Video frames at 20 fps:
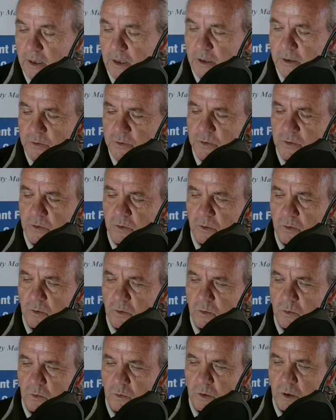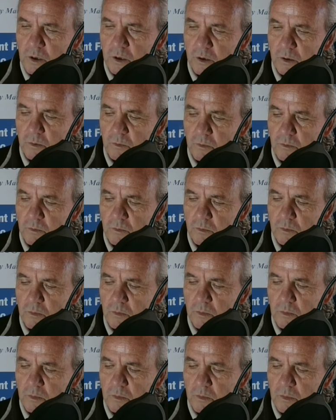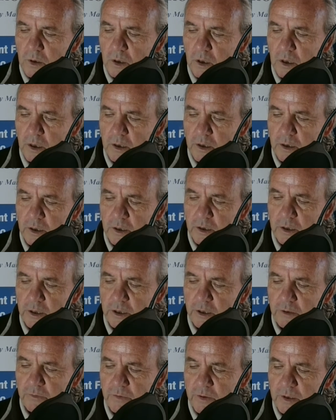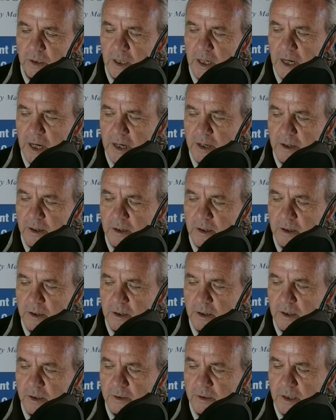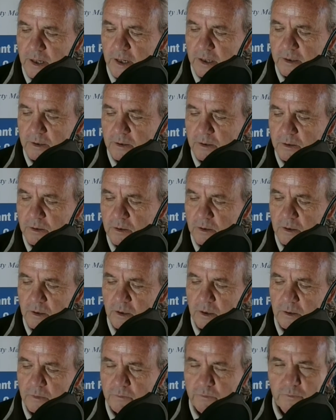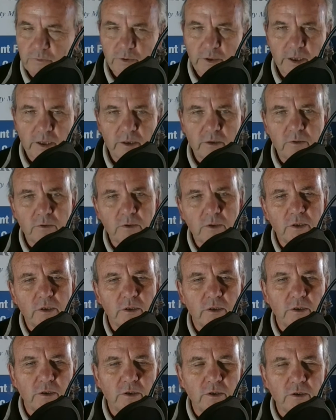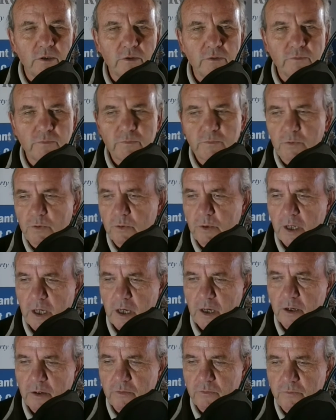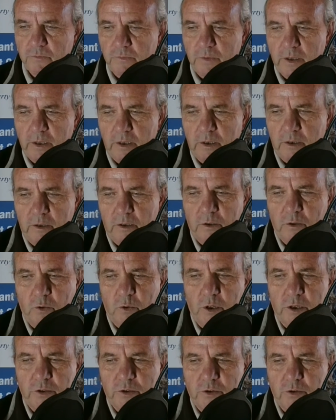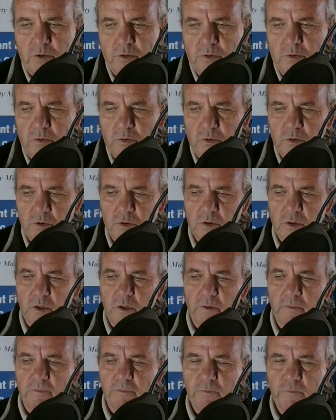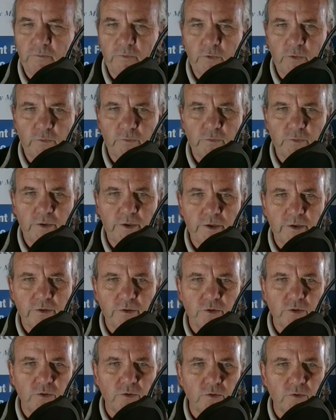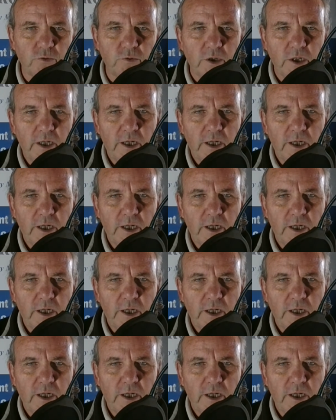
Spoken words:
So I'm going to leave it at that for now. If you have any questions, feel free to